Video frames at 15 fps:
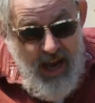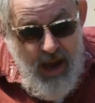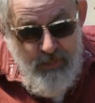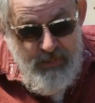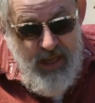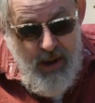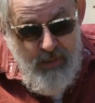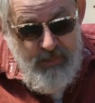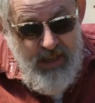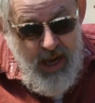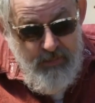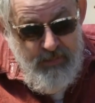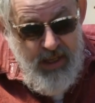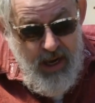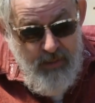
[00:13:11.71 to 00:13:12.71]
Tap, tap,
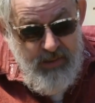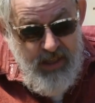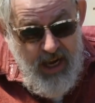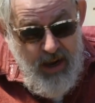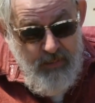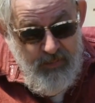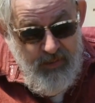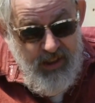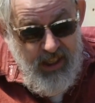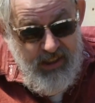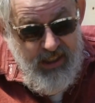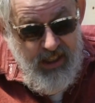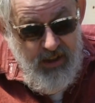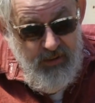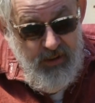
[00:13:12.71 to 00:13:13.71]
tap, tap, tap.
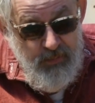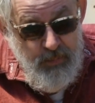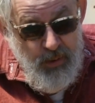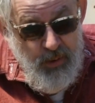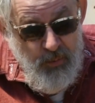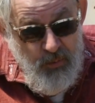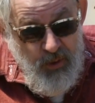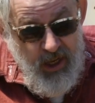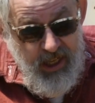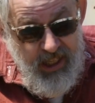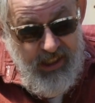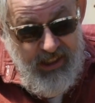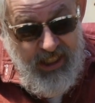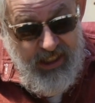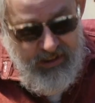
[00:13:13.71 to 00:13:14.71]
That's how you put
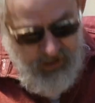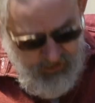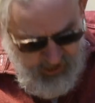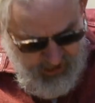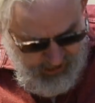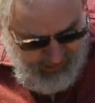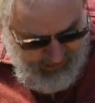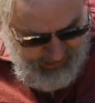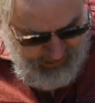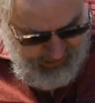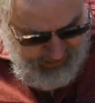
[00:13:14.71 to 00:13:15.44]
one in. That's how long it